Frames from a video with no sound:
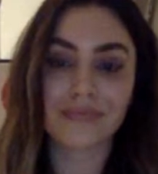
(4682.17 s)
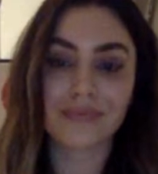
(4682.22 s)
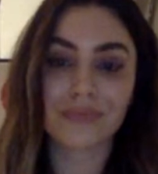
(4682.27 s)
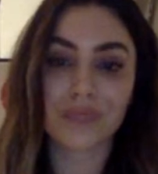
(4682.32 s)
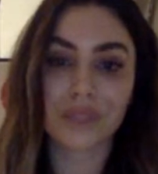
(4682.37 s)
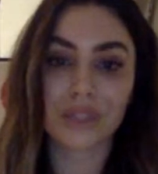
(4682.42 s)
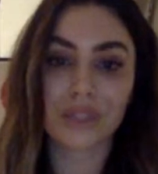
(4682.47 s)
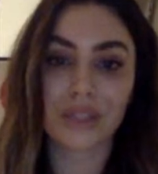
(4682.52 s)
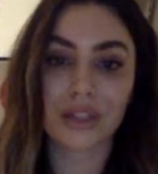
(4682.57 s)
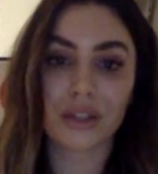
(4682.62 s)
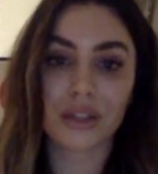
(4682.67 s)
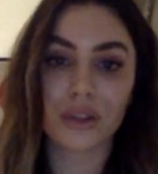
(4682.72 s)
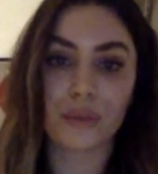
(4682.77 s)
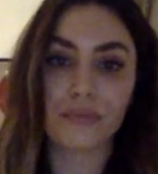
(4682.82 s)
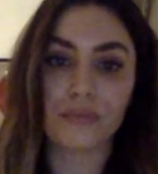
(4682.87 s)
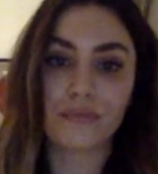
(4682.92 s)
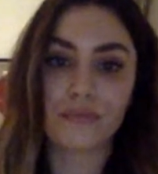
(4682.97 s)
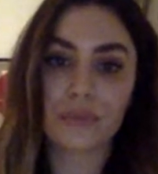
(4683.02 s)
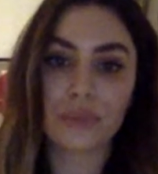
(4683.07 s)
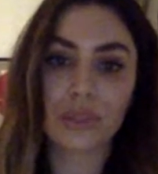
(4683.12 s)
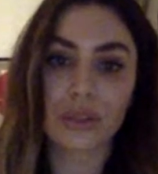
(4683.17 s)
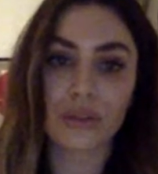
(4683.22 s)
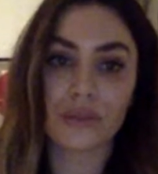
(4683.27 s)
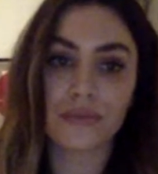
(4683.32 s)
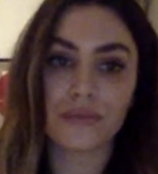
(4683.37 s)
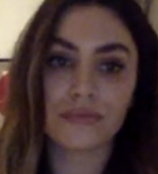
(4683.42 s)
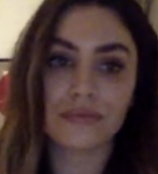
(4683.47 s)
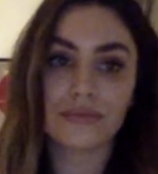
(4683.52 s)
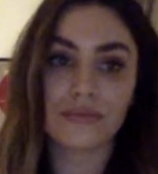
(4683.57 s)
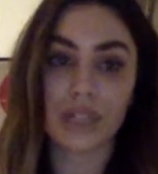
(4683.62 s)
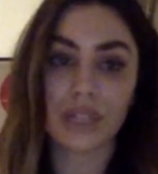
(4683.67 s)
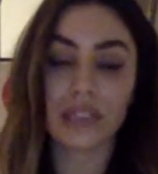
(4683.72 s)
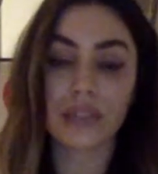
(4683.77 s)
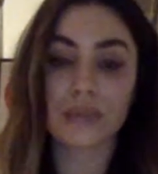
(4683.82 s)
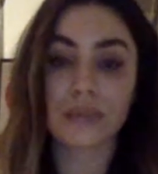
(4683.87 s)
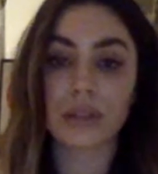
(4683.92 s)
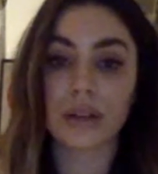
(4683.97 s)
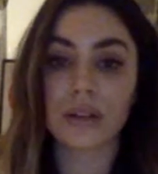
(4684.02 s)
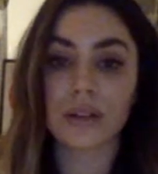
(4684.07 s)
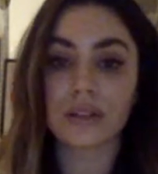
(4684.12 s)
We're stuck at home, so write some
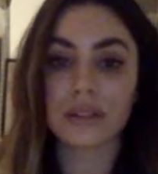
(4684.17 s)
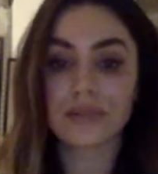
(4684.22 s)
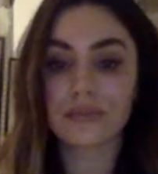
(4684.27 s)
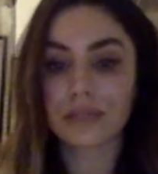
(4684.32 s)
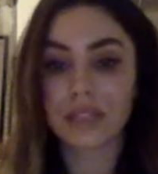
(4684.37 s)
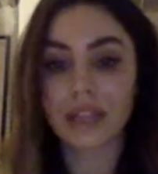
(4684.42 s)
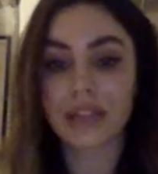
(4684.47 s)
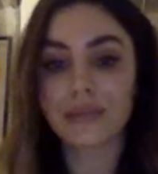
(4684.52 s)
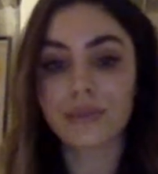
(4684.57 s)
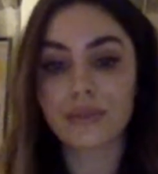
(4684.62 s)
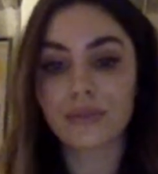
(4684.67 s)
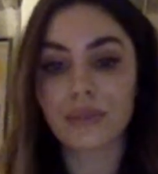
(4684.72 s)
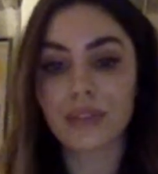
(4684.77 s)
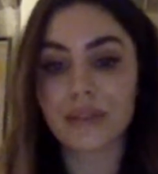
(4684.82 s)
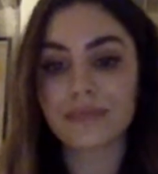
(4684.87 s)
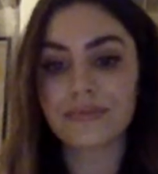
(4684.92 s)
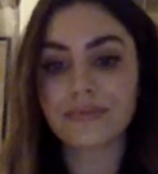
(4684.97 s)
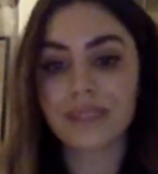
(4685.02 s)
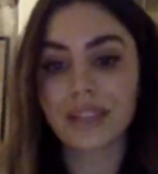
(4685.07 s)
songs, send them to me.